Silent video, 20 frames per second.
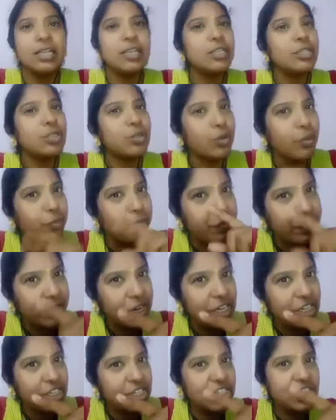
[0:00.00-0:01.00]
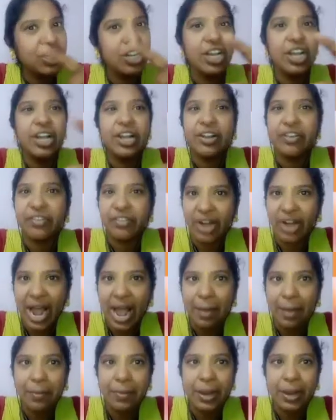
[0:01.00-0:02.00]
So fish,
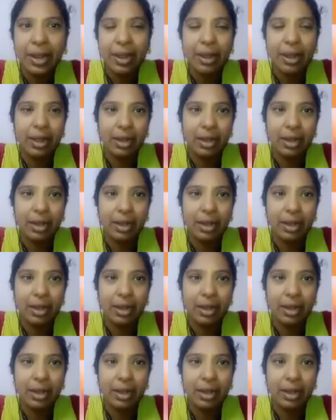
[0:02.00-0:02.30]
rabbit,